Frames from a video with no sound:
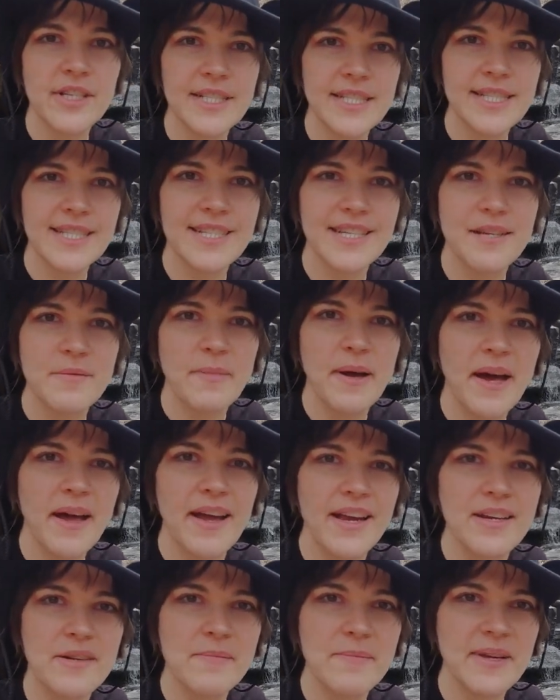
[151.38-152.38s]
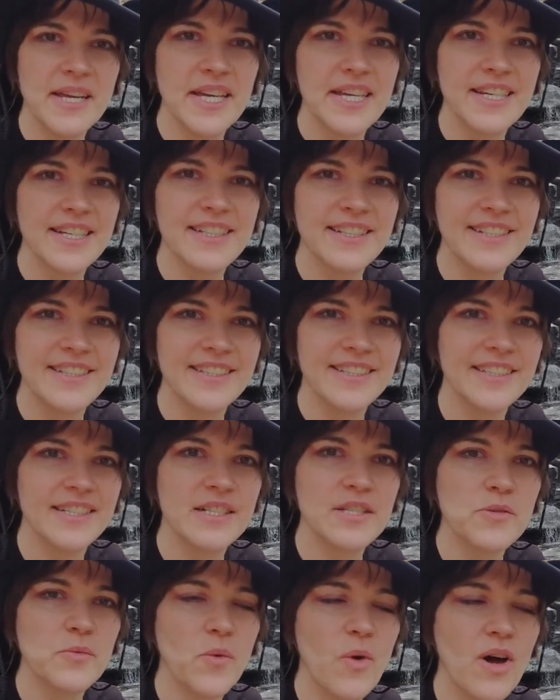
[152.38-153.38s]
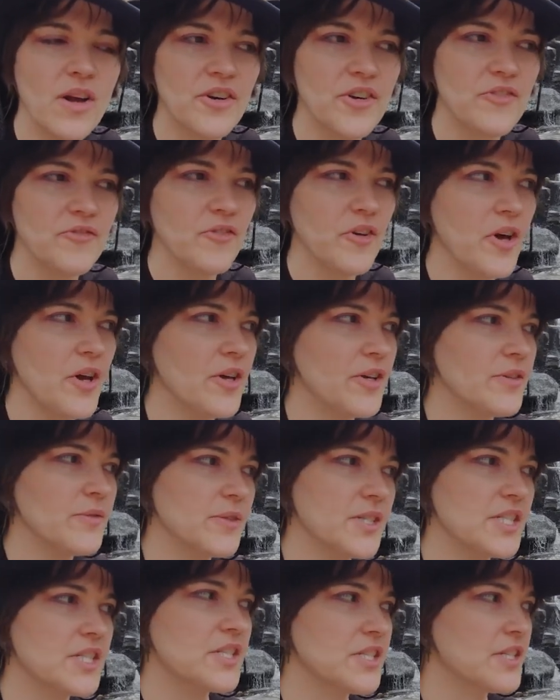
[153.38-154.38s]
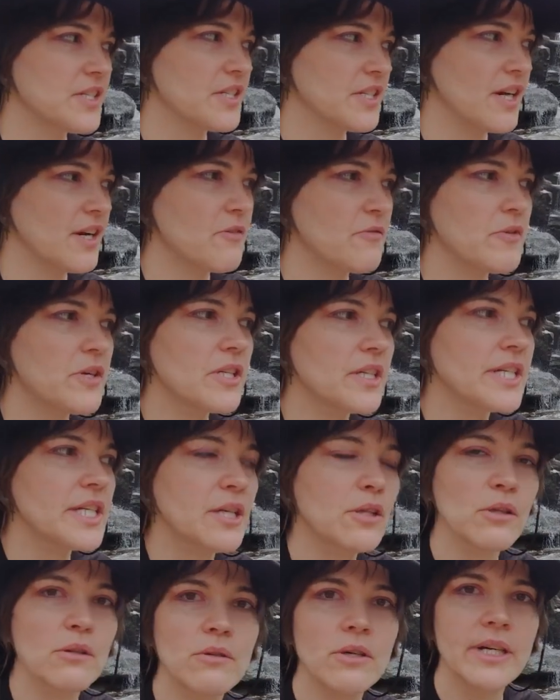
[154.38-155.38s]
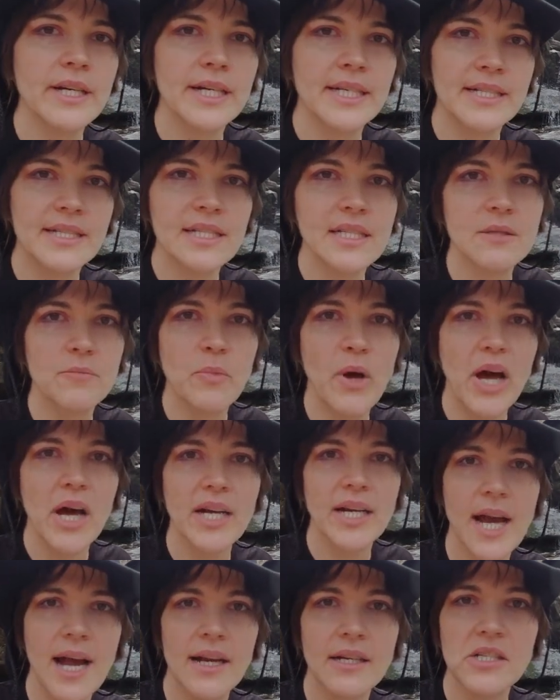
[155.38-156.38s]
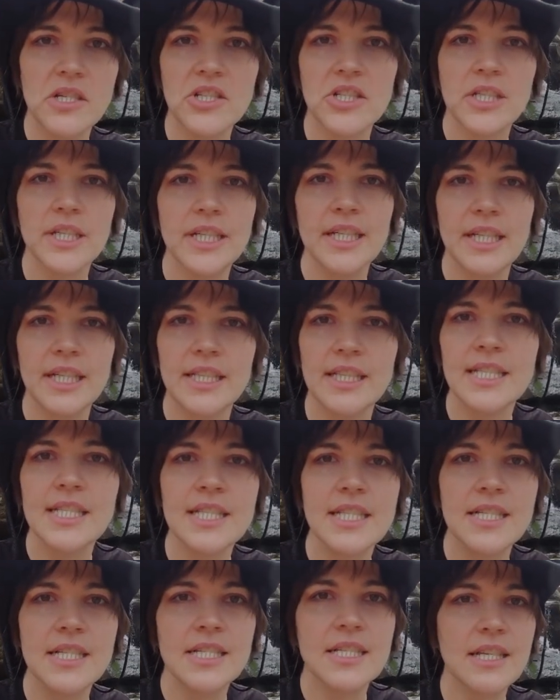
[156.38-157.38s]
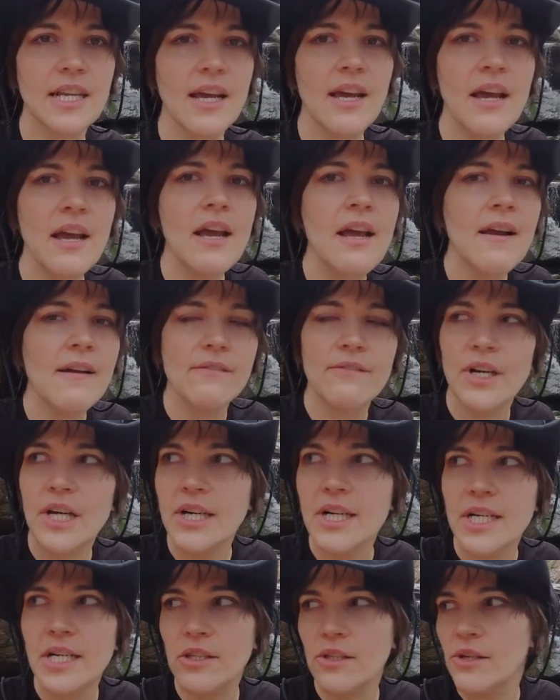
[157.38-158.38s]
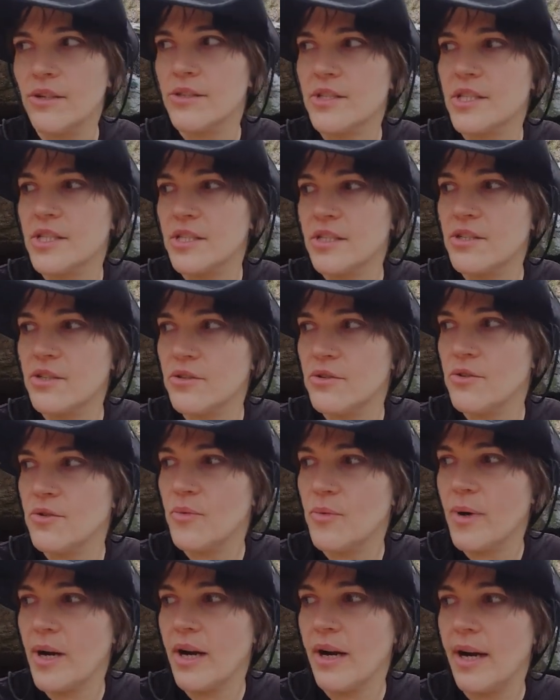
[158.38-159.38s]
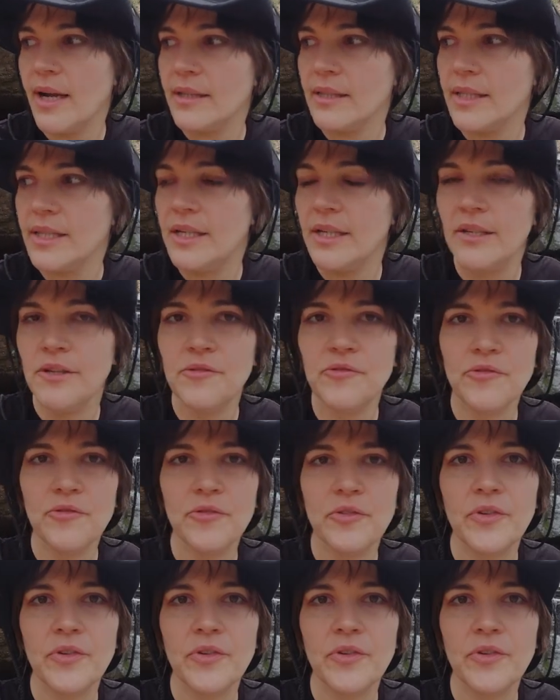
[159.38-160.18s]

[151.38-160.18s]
can see behind me this waterfall, which is a really glorious spot actually. And this is very close to where I live